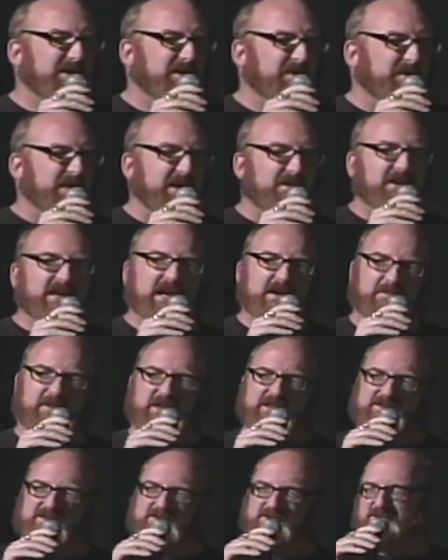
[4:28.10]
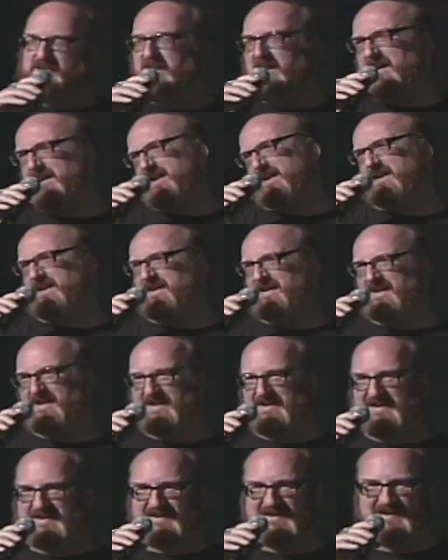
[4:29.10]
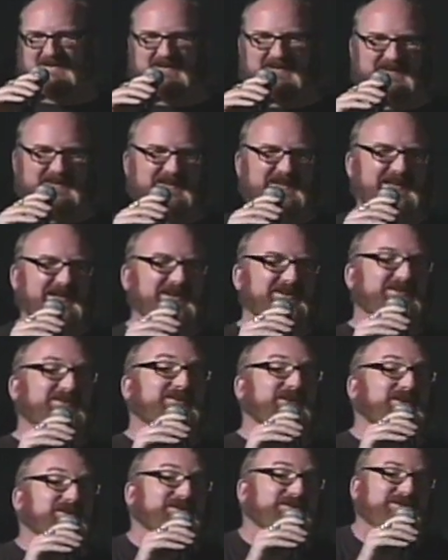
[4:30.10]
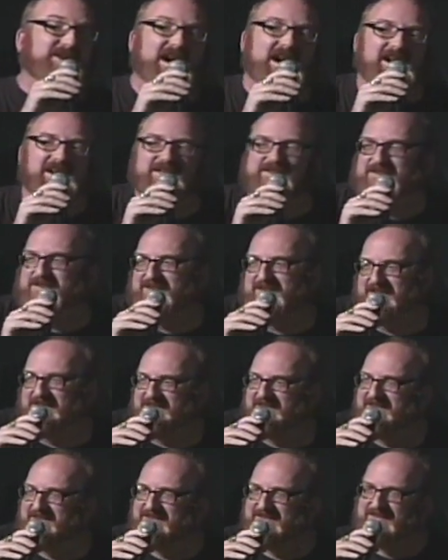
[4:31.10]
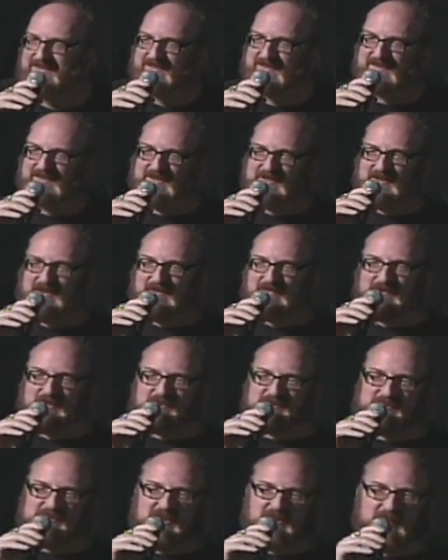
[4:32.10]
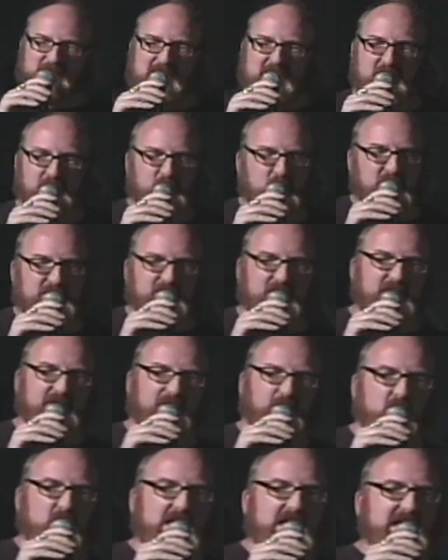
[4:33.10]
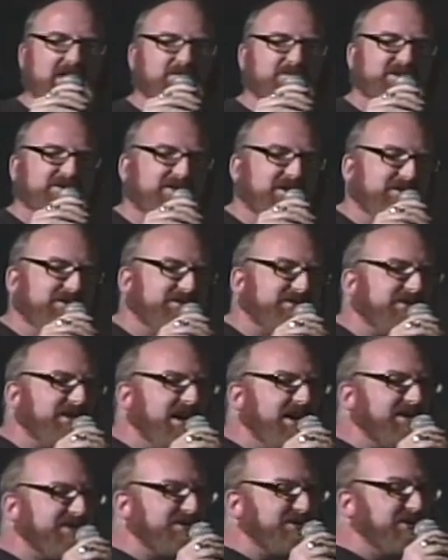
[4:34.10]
Remember that piece of shit? Still sucks. If you're sitting around wondering if Wham still sucks,